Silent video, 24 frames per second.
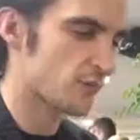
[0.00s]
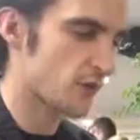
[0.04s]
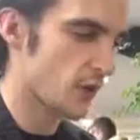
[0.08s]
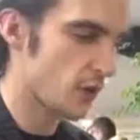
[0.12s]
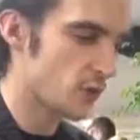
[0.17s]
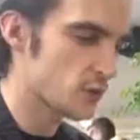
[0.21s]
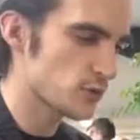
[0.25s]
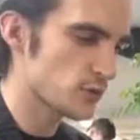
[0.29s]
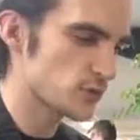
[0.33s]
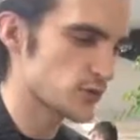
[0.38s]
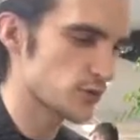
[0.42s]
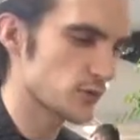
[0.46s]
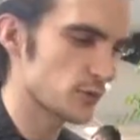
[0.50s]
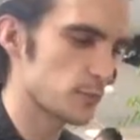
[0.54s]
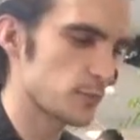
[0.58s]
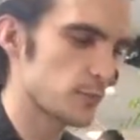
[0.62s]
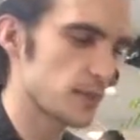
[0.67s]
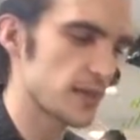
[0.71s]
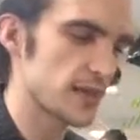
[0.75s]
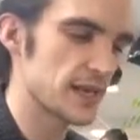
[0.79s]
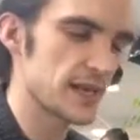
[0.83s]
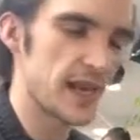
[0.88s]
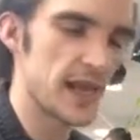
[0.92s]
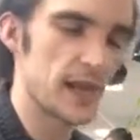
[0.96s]
focus on
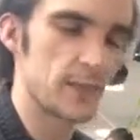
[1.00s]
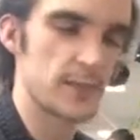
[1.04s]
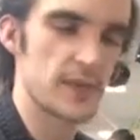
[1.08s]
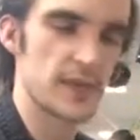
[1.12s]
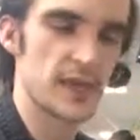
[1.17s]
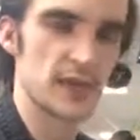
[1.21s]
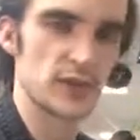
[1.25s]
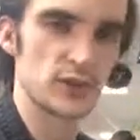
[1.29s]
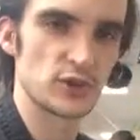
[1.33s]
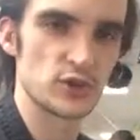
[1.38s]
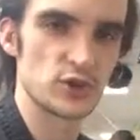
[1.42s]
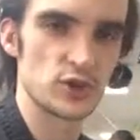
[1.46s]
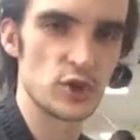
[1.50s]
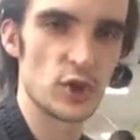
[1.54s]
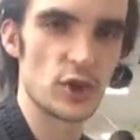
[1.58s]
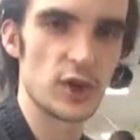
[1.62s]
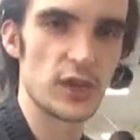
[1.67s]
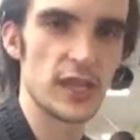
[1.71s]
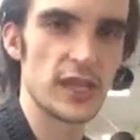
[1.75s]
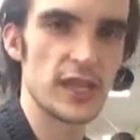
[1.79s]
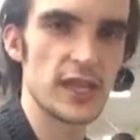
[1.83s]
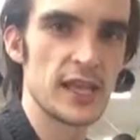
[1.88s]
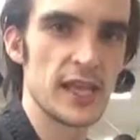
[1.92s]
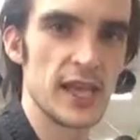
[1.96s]
being happy and
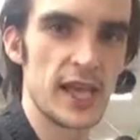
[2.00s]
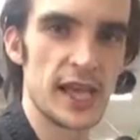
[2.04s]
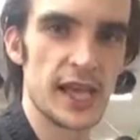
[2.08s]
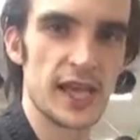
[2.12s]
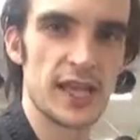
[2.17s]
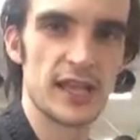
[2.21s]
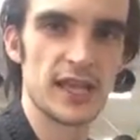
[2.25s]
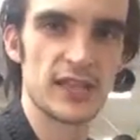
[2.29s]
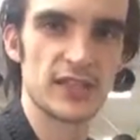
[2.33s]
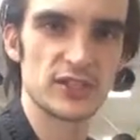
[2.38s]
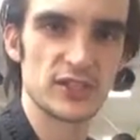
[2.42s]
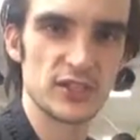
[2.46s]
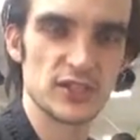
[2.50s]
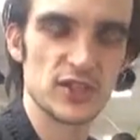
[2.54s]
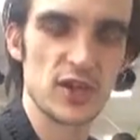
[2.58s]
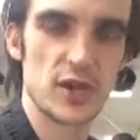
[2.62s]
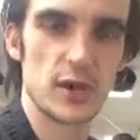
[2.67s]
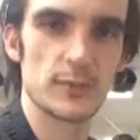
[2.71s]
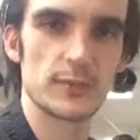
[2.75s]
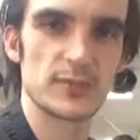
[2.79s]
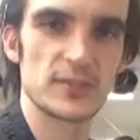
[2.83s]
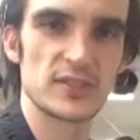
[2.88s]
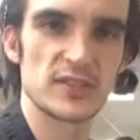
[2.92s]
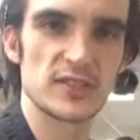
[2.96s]
jolly
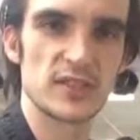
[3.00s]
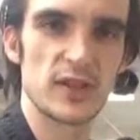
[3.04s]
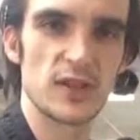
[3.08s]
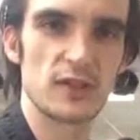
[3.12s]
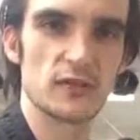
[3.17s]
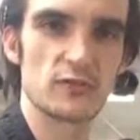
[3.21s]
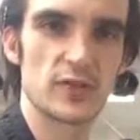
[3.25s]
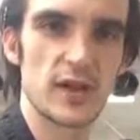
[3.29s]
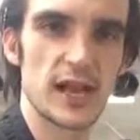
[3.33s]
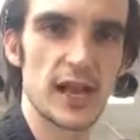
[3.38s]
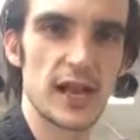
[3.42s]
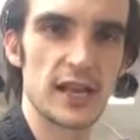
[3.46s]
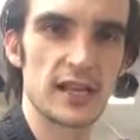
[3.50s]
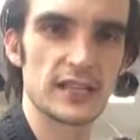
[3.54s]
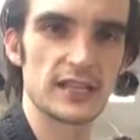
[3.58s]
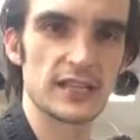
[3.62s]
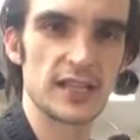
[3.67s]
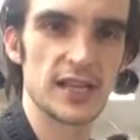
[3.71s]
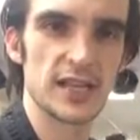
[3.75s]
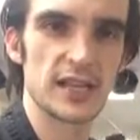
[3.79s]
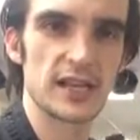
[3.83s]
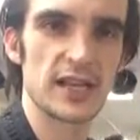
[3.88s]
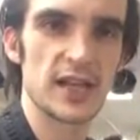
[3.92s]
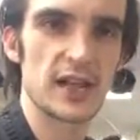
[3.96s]
determines the
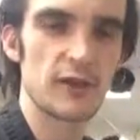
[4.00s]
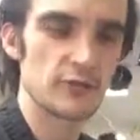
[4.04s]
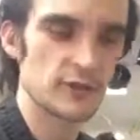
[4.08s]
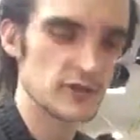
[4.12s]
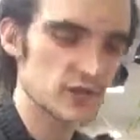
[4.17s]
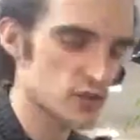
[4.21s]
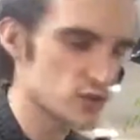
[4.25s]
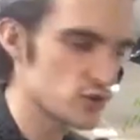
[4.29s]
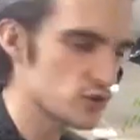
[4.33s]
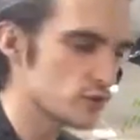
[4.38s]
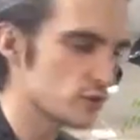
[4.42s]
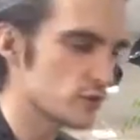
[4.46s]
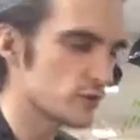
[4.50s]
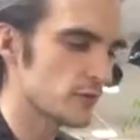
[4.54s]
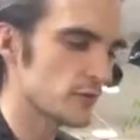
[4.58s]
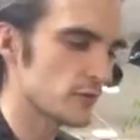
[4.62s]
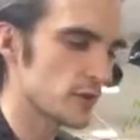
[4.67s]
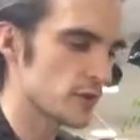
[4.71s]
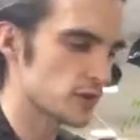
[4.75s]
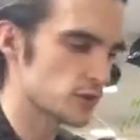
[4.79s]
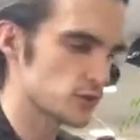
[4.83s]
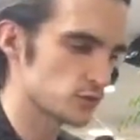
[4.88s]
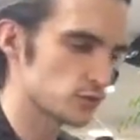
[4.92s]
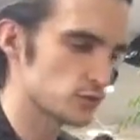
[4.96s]
reality, and there is a
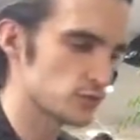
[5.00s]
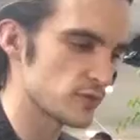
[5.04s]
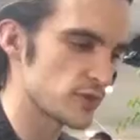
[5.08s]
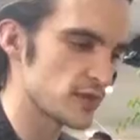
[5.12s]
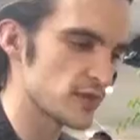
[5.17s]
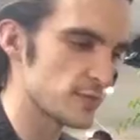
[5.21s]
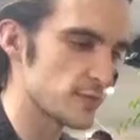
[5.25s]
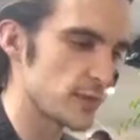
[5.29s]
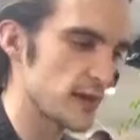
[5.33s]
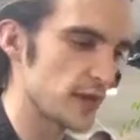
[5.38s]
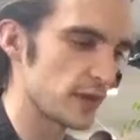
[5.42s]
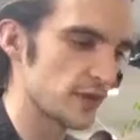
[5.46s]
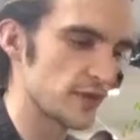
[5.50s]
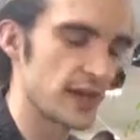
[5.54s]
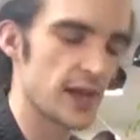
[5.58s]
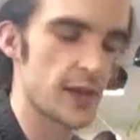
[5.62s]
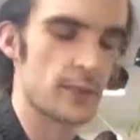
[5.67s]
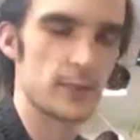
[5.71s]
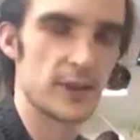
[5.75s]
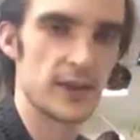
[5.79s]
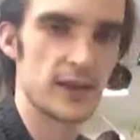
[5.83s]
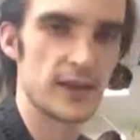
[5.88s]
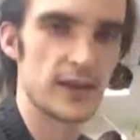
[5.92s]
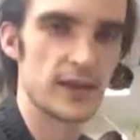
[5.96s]
universal rebound
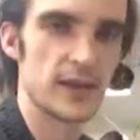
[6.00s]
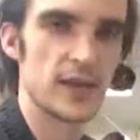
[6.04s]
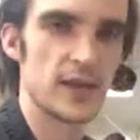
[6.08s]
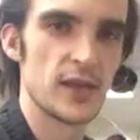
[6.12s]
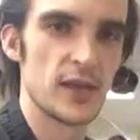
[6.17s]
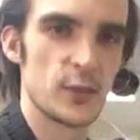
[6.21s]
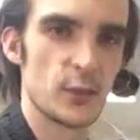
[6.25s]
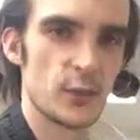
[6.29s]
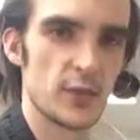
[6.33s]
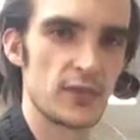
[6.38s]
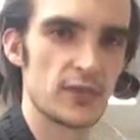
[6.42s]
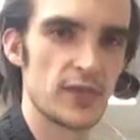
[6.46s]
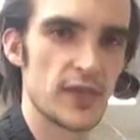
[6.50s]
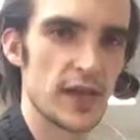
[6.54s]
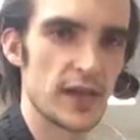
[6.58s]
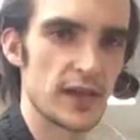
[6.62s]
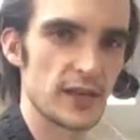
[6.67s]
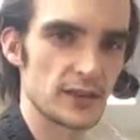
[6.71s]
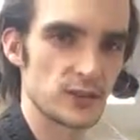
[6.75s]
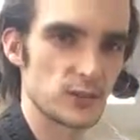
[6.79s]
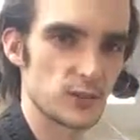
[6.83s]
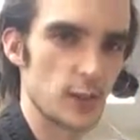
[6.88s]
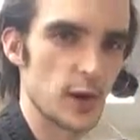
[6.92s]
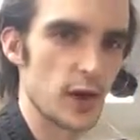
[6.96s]
happening with
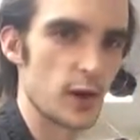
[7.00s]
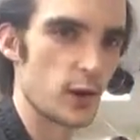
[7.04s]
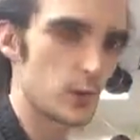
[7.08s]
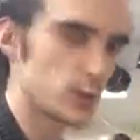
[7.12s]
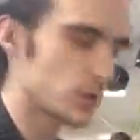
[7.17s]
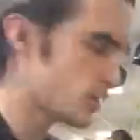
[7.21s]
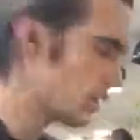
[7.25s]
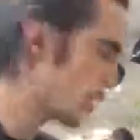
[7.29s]
that as well.